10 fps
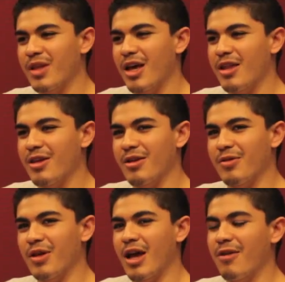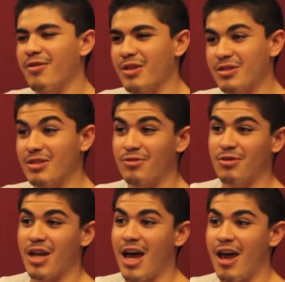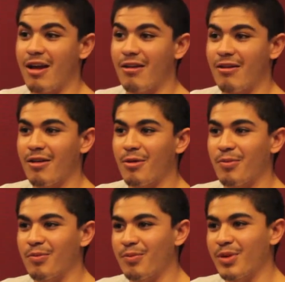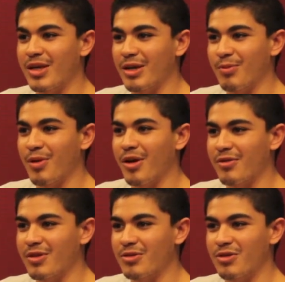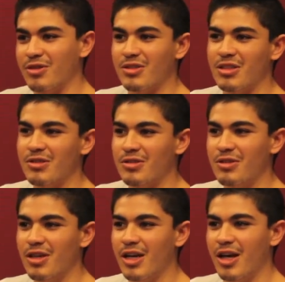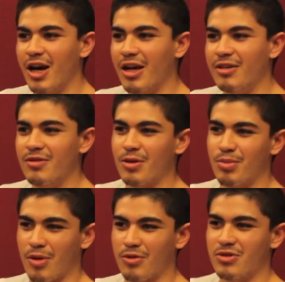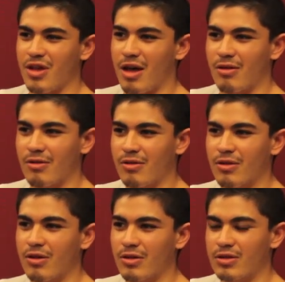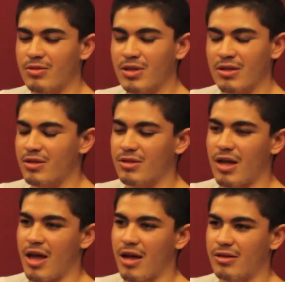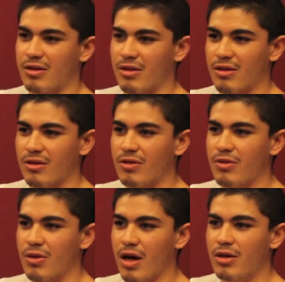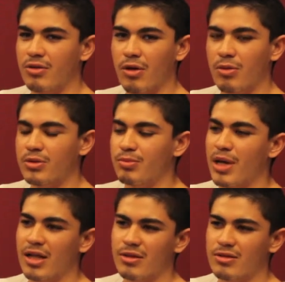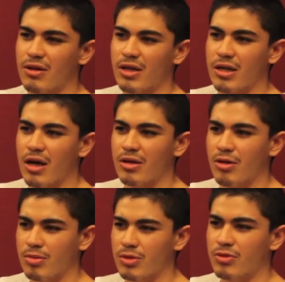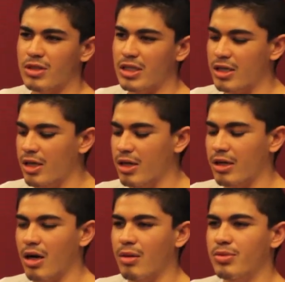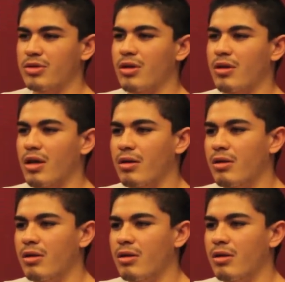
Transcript: and then having this different hat and being part of the trustees. How do you even approach that? It seems like just a hectic thing to do. How do you hope to balance all that, and how do you hope to really accomplish all that?